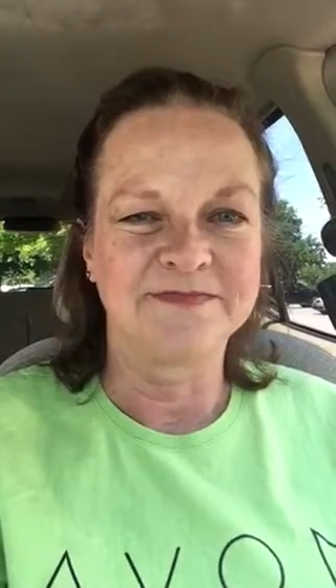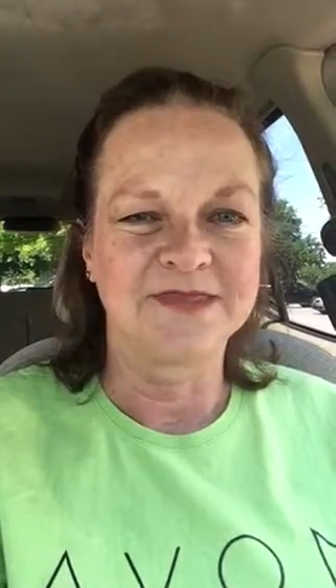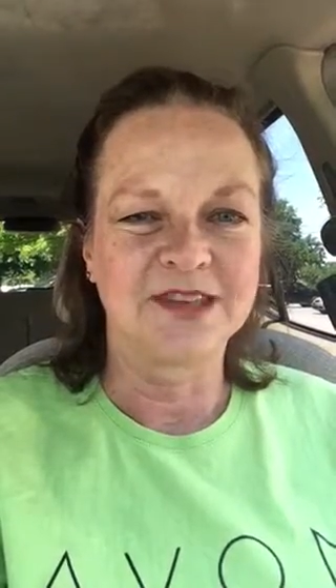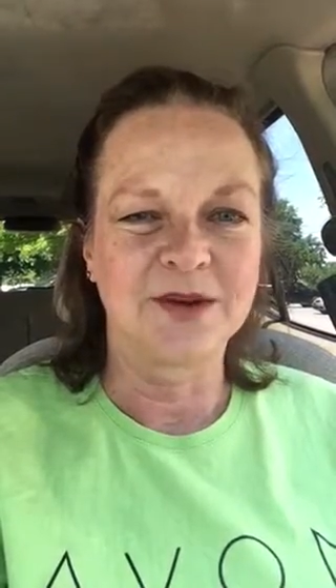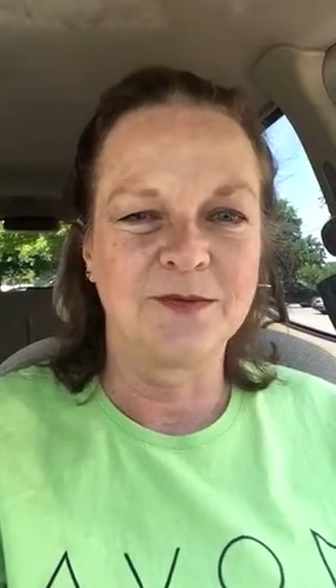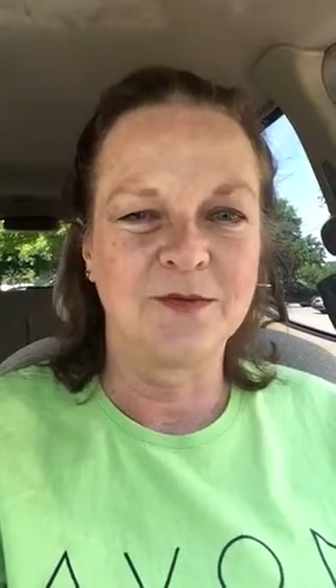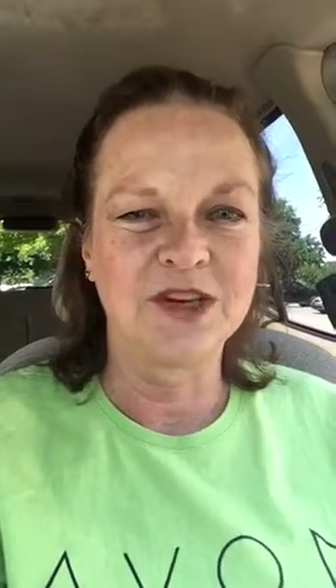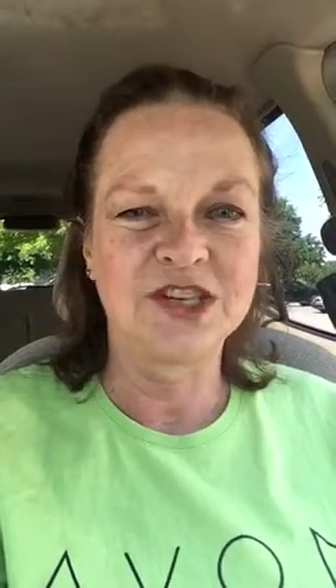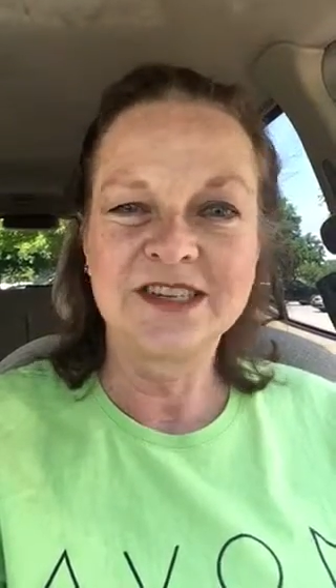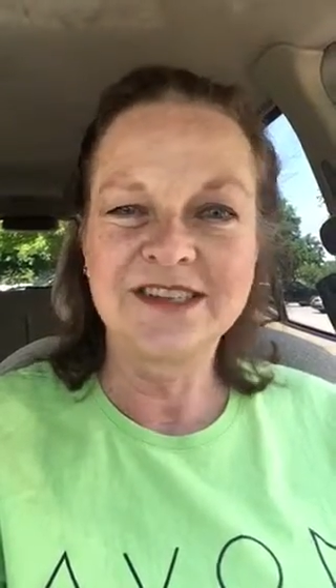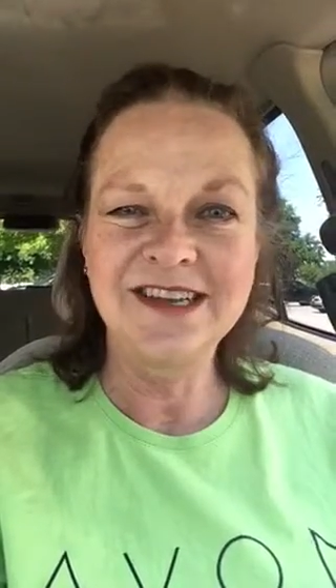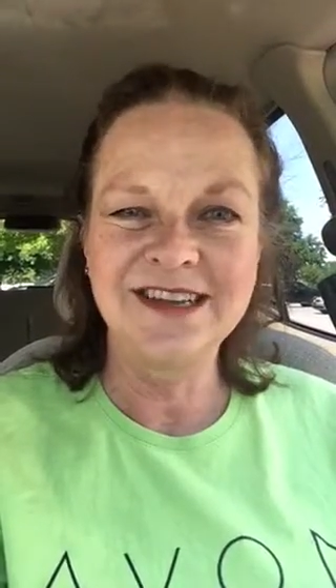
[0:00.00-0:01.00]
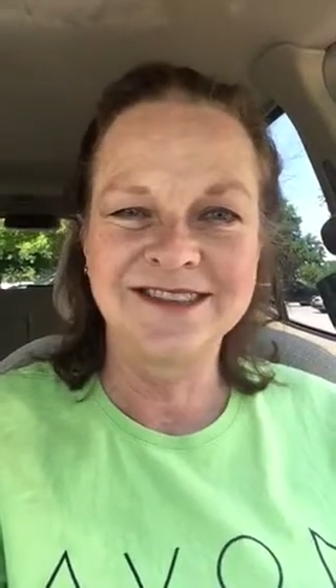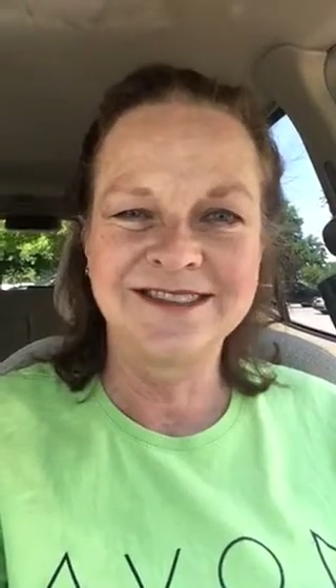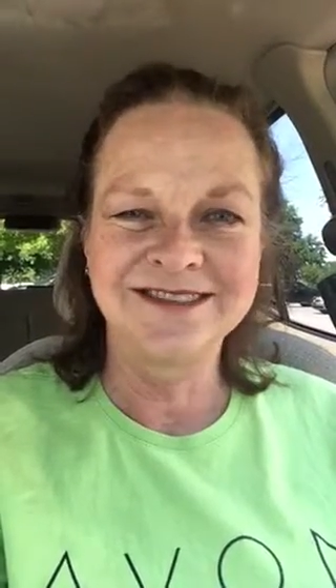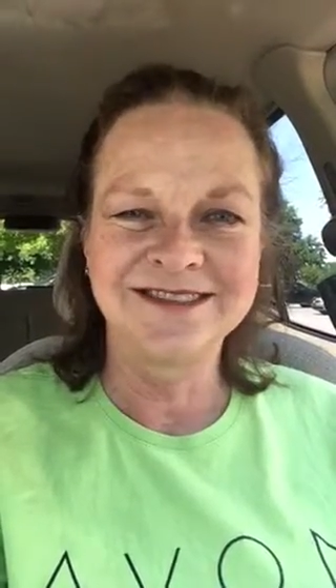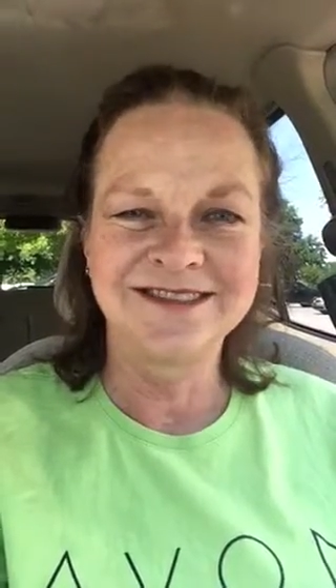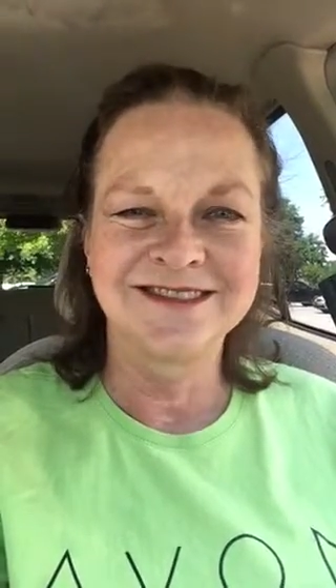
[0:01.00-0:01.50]
So we shall see.
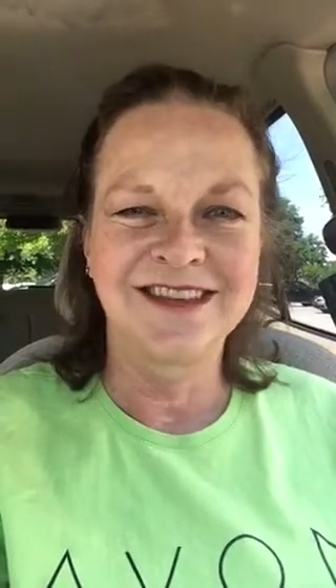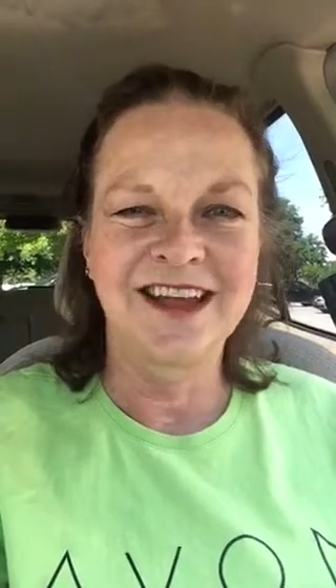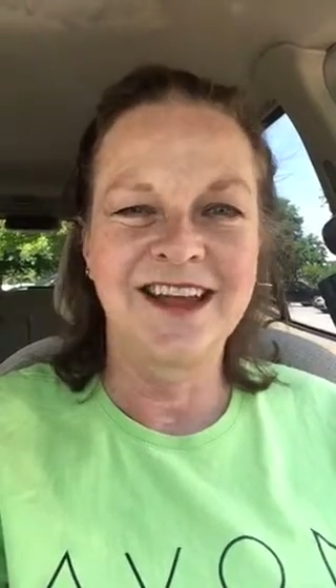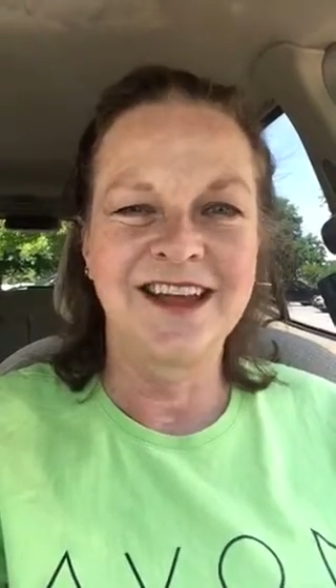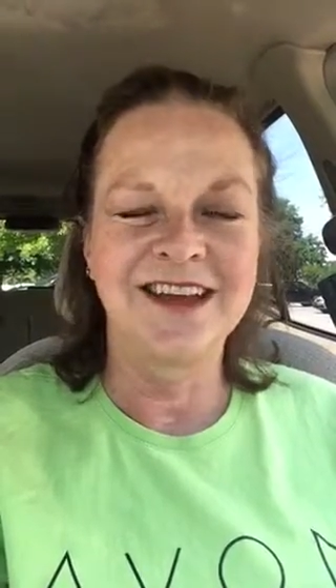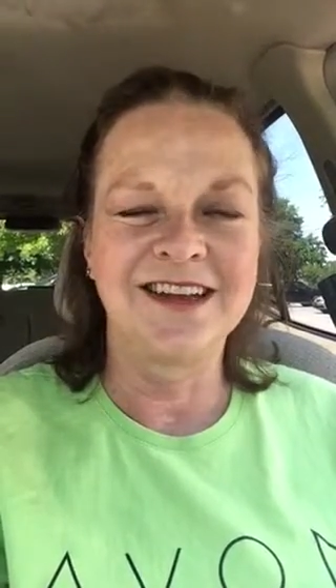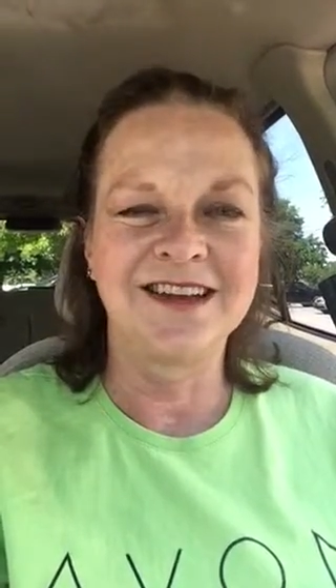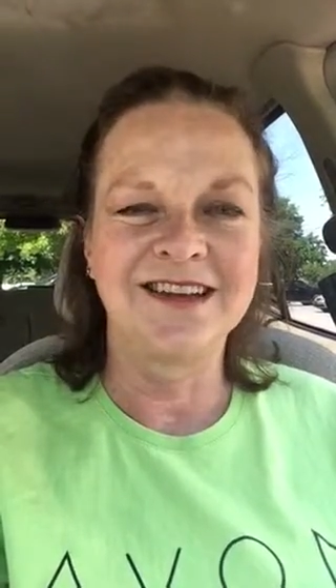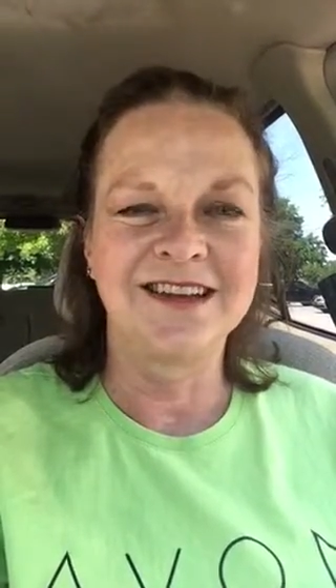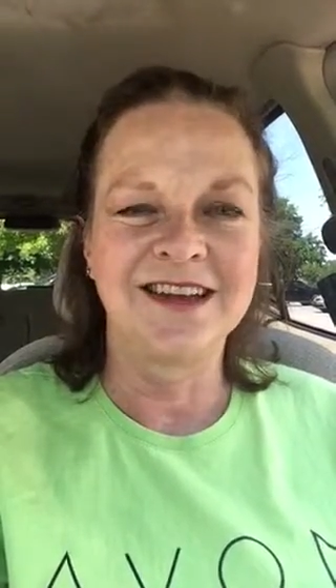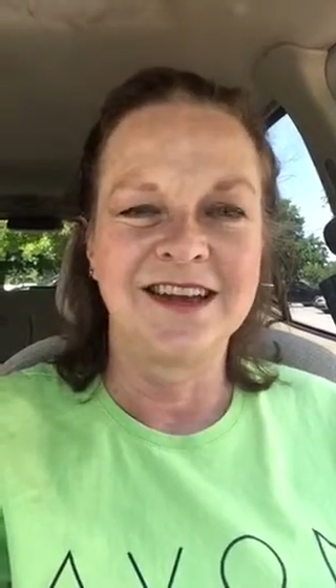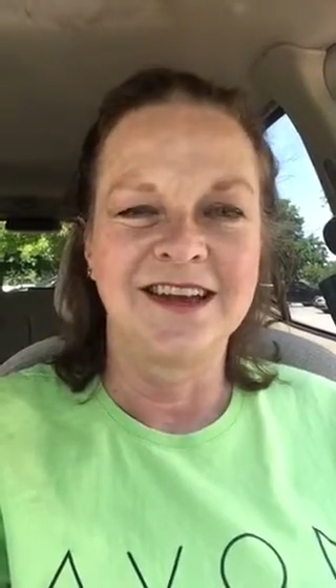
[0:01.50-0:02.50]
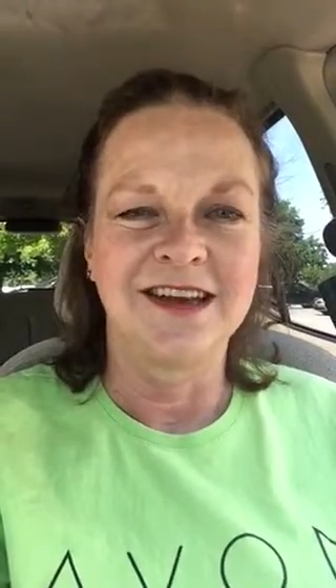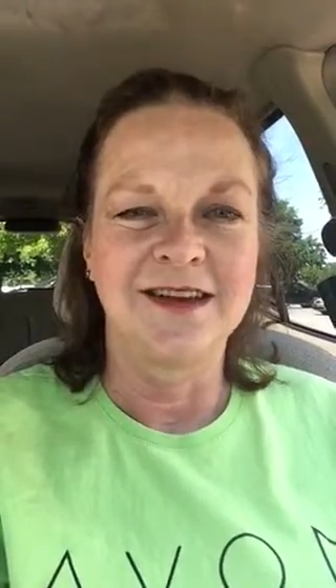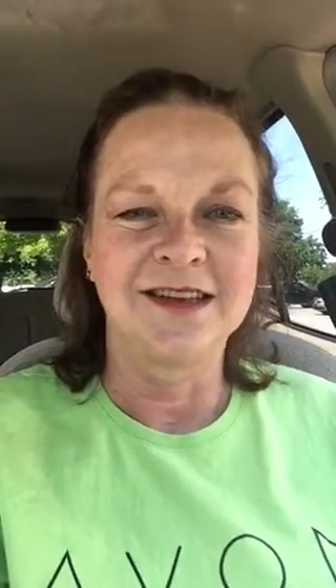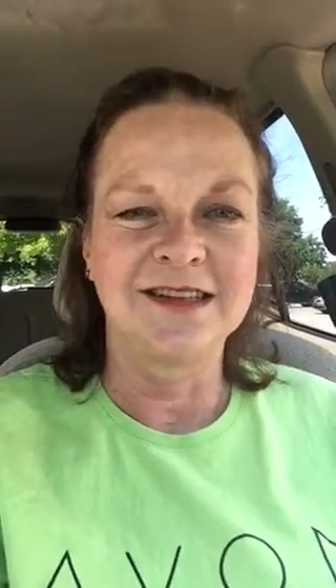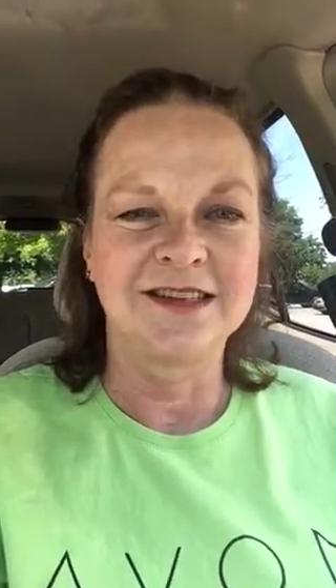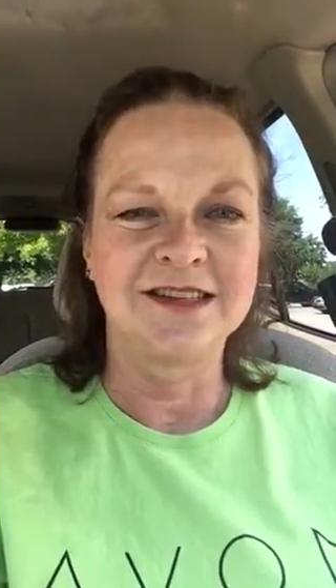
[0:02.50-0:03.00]
And
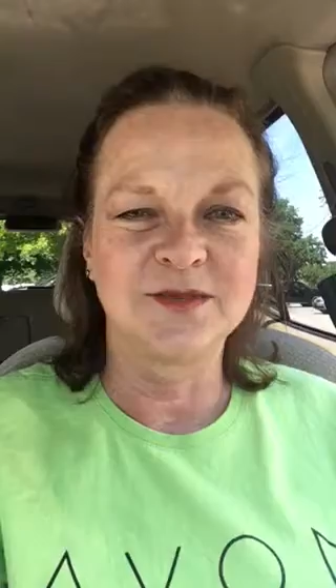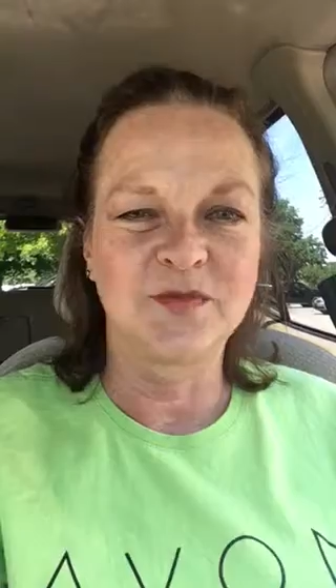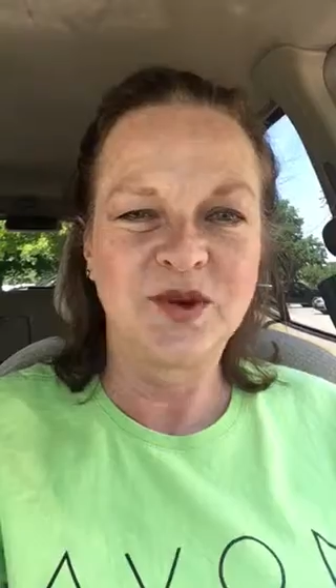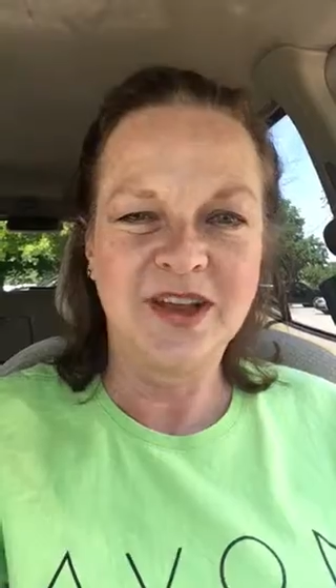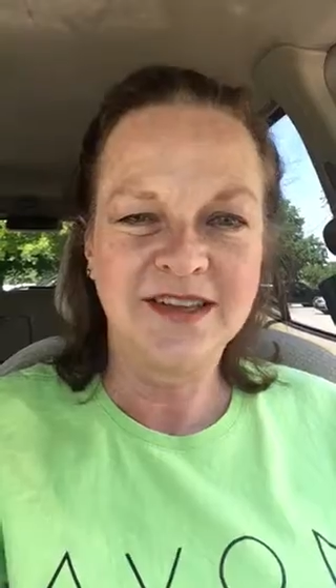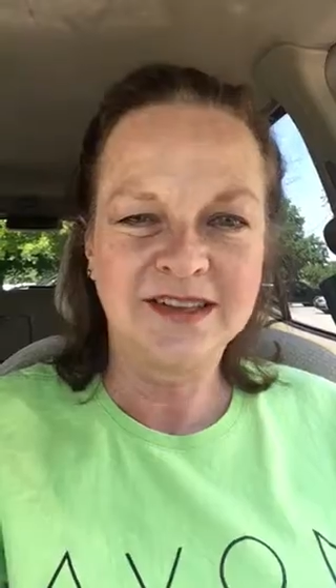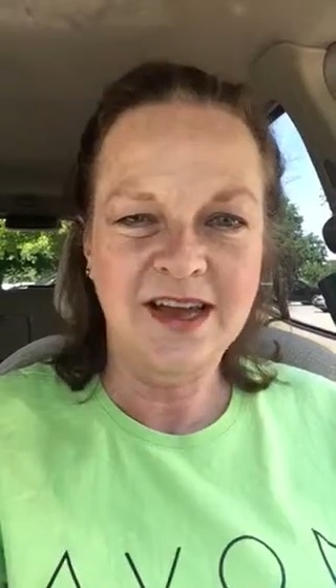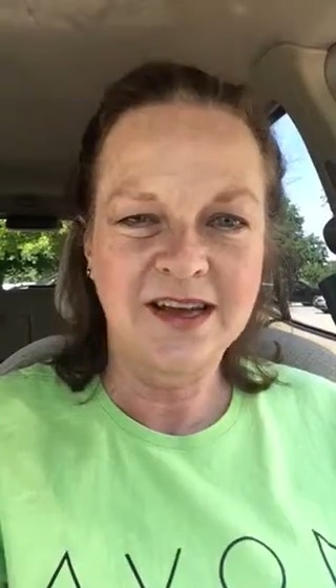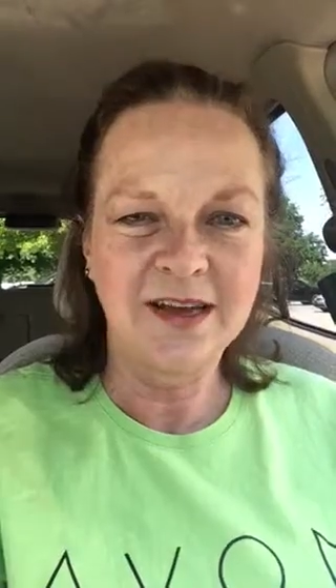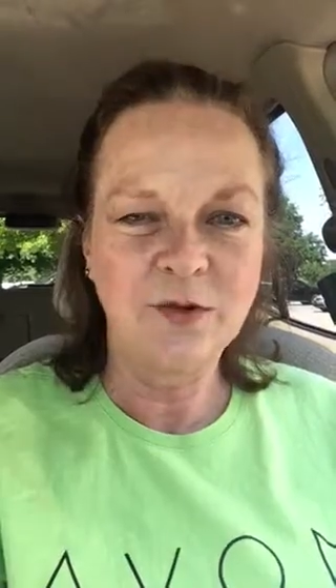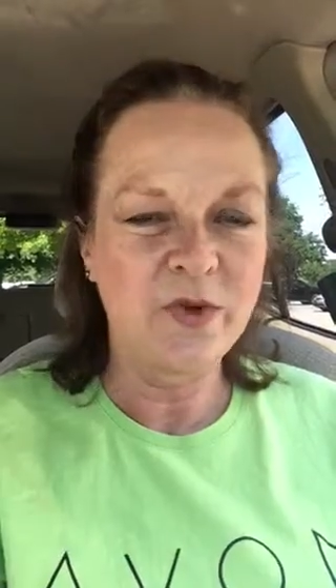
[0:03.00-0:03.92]
it's just pretty exciting.